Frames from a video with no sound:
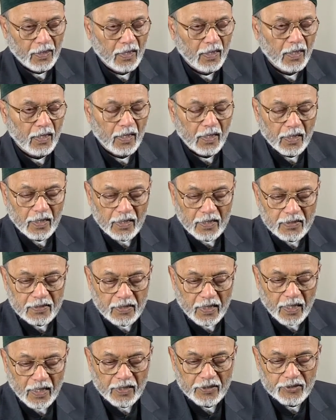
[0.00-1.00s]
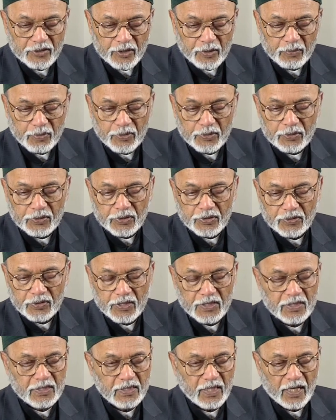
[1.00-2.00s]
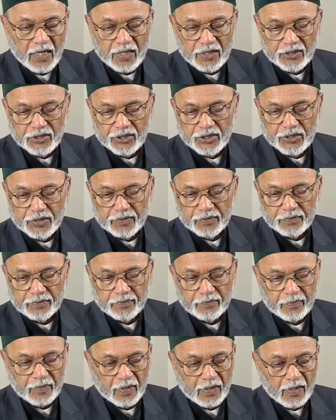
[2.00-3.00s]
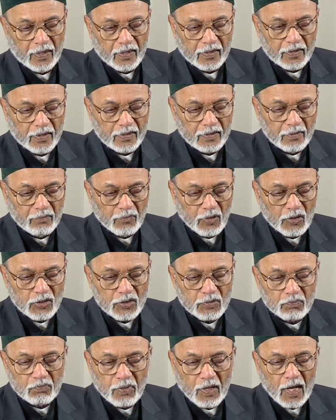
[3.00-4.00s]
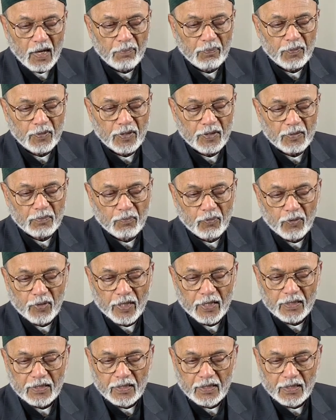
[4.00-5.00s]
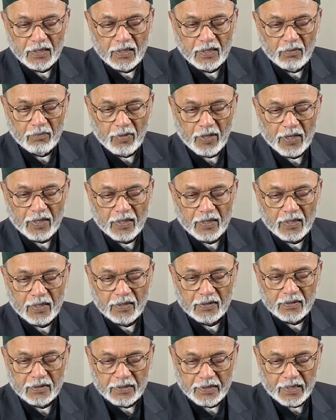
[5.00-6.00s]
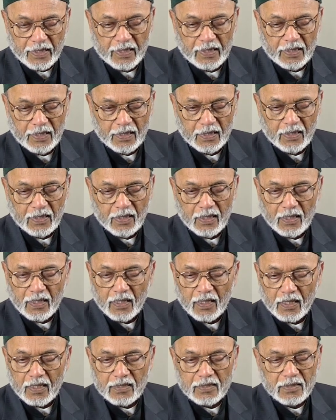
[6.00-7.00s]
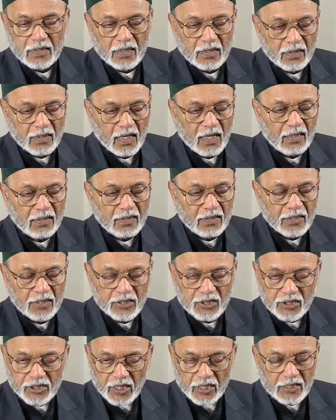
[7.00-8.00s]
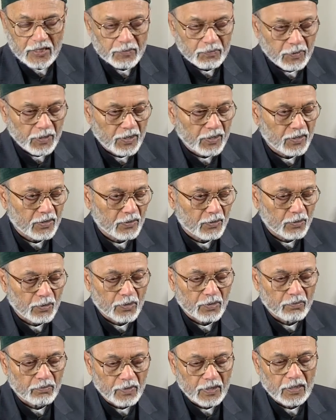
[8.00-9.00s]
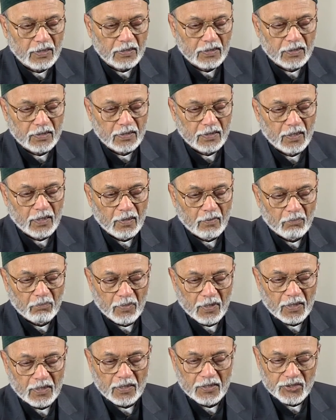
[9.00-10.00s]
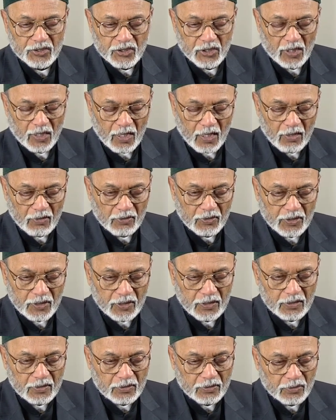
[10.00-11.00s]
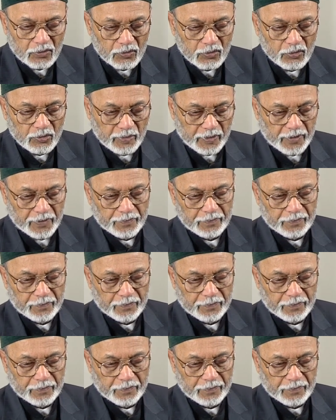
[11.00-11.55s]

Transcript: It is a tribute to the sage that the most popular poet in America today is not Shakespeare or Milton, but Jalaluddin Rumi.